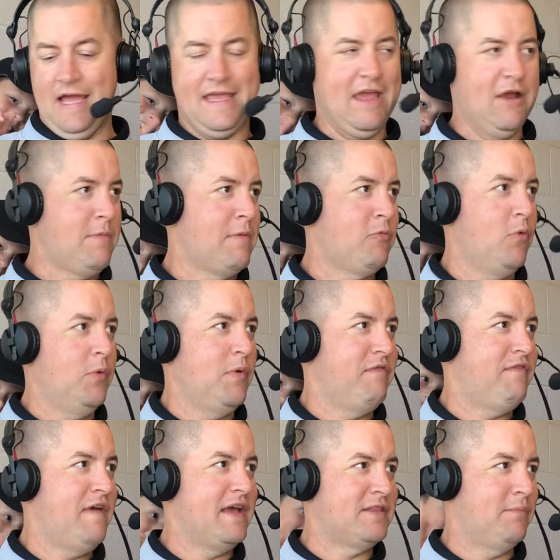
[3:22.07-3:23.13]
can't remember when we
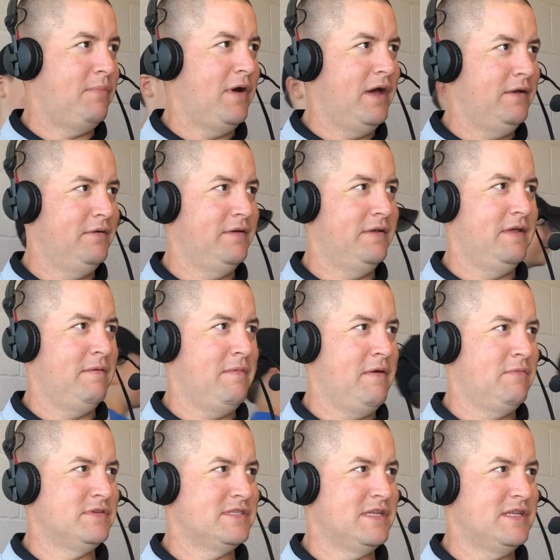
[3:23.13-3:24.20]
faked the punt.
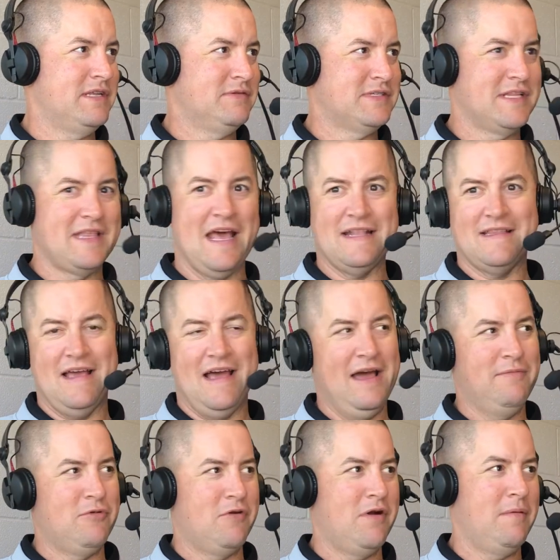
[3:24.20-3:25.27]
Was it that
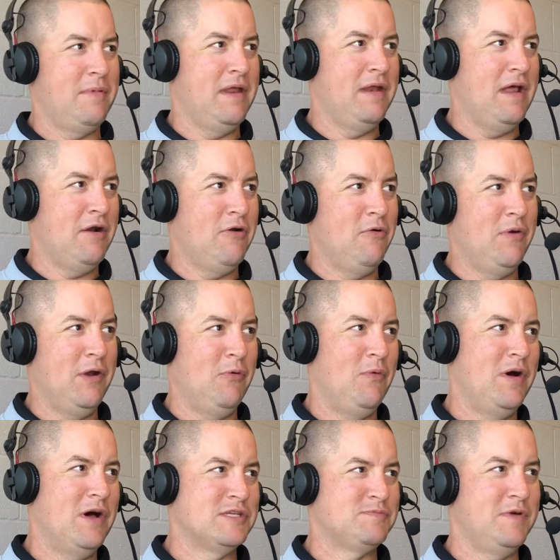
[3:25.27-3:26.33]
time, or I don't know when it
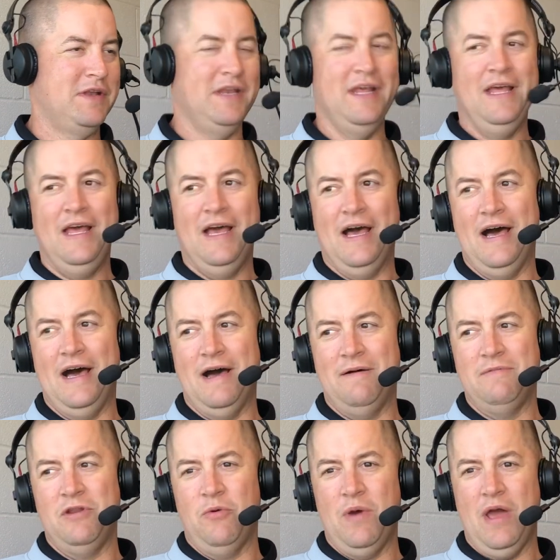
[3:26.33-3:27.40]
was, but
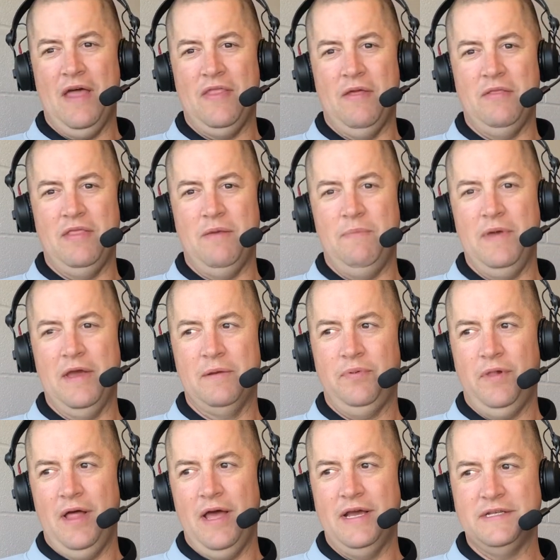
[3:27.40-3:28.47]
we had the big
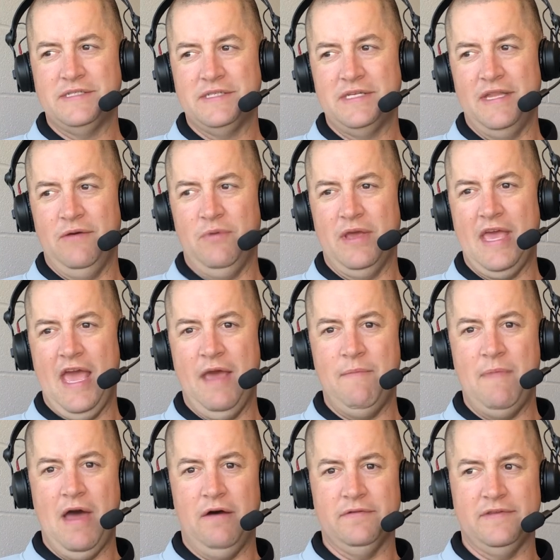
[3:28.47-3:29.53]
plays, and then we came
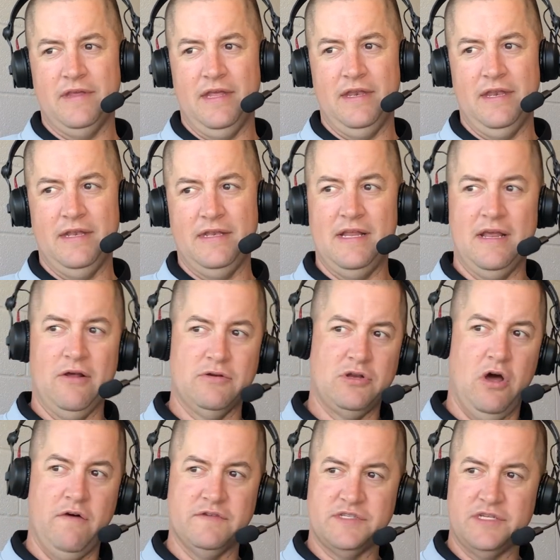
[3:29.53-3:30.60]
out, and
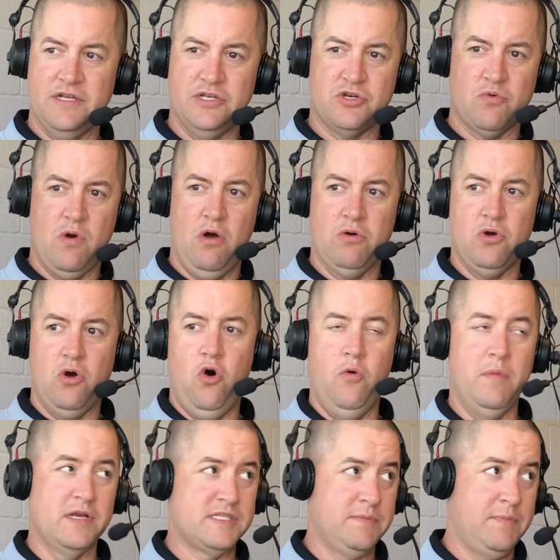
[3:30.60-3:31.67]
all of a sudden Terrell Cole
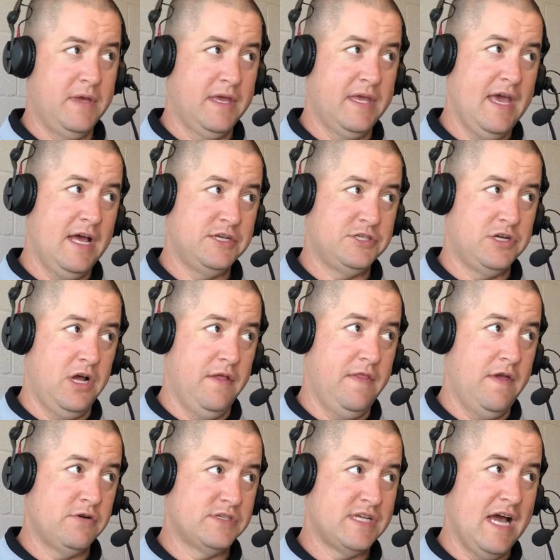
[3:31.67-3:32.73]
makes a big catch on
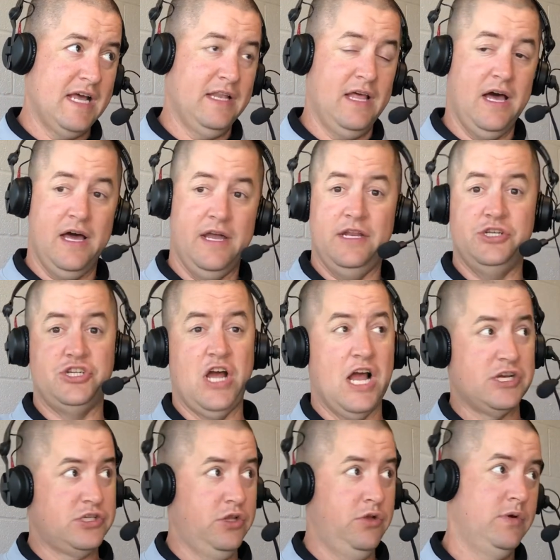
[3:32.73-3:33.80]
their sideline, and
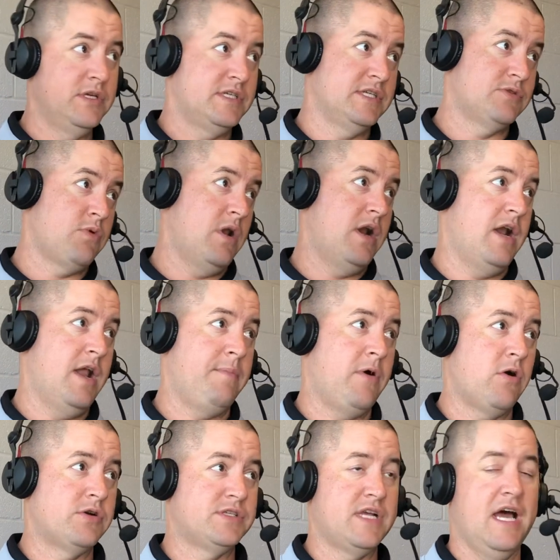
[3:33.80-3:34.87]
Josh Lewis is running up
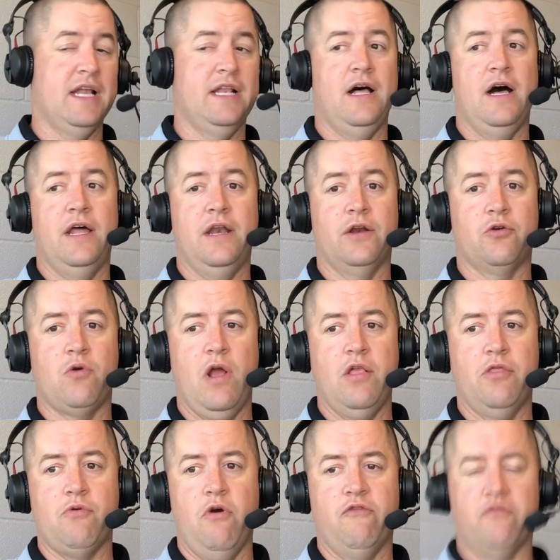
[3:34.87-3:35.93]
our sideline, and a great
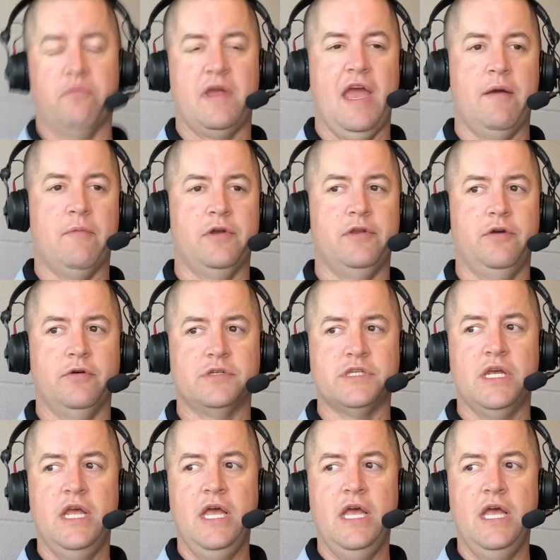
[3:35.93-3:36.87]
throw from Cameron Dukes.